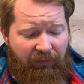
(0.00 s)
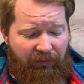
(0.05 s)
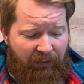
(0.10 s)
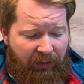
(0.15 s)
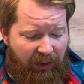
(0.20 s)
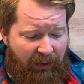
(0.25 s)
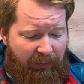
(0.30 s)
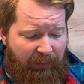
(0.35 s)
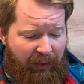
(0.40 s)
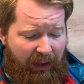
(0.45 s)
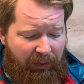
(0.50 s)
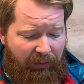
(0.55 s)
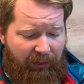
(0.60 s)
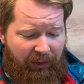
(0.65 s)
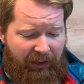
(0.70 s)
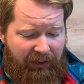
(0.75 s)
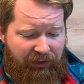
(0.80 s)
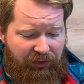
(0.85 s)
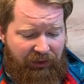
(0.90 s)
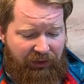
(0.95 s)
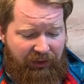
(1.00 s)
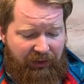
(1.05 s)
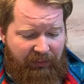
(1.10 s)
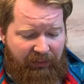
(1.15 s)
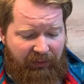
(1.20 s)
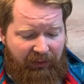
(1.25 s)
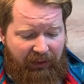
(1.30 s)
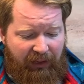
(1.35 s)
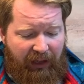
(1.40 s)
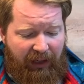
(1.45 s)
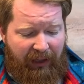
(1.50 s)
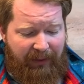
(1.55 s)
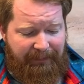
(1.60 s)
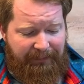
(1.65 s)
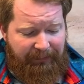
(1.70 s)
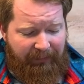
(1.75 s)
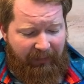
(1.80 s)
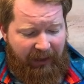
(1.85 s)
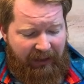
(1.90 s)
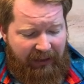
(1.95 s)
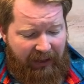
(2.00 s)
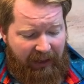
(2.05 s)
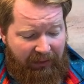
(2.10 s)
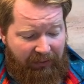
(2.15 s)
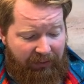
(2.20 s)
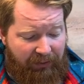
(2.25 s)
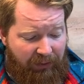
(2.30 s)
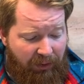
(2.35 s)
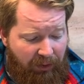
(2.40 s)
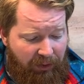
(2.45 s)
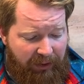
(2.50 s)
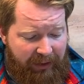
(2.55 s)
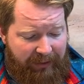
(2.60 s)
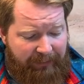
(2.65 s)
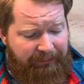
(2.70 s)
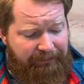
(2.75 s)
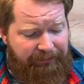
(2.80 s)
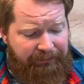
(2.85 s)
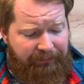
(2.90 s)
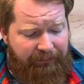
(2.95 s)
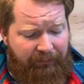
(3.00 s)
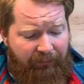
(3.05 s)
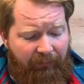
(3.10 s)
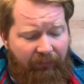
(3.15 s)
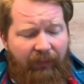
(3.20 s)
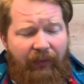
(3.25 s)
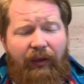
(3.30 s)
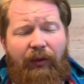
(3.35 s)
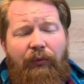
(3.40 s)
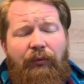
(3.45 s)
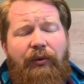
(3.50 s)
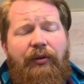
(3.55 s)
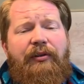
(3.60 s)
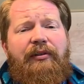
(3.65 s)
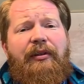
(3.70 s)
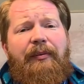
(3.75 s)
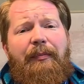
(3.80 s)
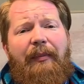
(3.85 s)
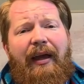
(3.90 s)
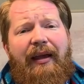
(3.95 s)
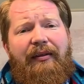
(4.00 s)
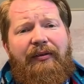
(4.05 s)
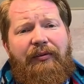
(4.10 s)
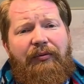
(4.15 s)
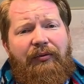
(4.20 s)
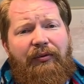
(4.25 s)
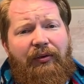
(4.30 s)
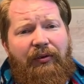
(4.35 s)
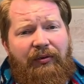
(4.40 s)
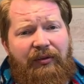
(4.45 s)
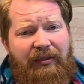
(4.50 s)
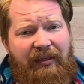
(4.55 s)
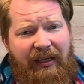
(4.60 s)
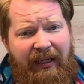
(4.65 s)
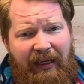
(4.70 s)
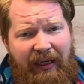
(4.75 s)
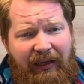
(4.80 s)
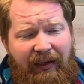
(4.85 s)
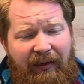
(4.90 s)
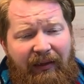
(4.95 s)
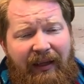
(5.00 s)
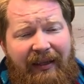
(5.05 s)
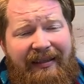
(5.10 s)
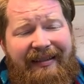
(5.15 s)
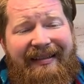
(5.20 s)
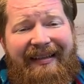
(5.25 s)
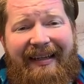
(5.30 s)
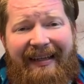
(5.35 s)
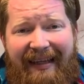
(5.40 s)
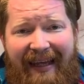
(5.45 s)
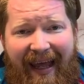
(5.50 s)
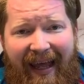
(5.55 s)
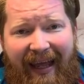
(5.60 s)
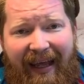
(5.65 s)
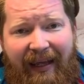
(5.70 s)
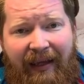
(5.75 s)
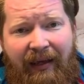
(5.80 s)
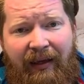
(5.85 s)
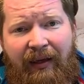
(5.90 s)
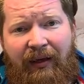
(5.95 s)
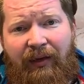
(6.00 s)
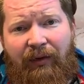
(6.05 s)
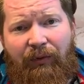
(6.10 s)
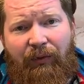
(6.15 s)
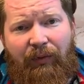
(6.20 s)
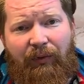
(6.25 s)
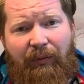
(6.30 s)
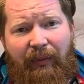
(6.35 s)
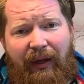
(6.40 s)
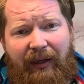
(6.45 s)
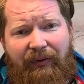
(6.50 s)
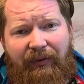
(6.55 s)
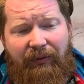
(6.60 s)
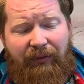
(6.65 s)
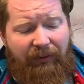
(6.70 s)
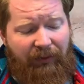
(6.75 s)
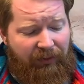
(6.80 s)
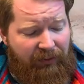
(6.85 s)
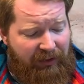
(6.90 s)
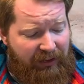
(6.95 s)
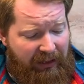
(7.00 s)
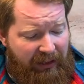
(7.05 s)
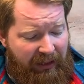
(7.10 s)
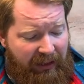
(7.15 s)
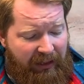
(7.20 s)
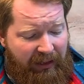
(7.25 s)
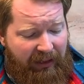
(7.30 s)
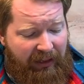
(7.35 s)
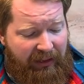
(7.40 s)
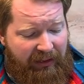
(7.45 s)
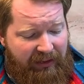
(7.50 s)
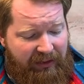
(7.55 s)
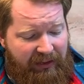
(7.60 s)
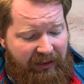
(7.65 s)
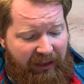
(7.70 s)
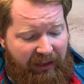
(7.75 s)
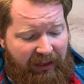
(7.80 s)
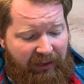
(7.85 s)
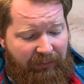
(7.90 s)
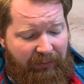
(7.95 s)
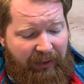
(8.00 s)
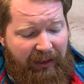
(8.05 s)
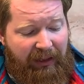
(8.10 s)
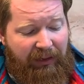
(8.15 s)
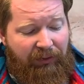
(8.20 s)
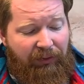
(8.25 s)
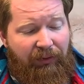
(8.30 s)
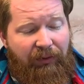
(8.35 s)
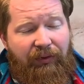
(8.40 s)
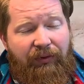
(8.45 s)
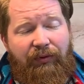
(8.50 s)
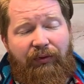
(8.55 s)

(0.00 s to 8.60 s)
from my relationship with God. In day 30, we looked at Matthew 13, and that's today. We're in Matthew 13 and 2 Peter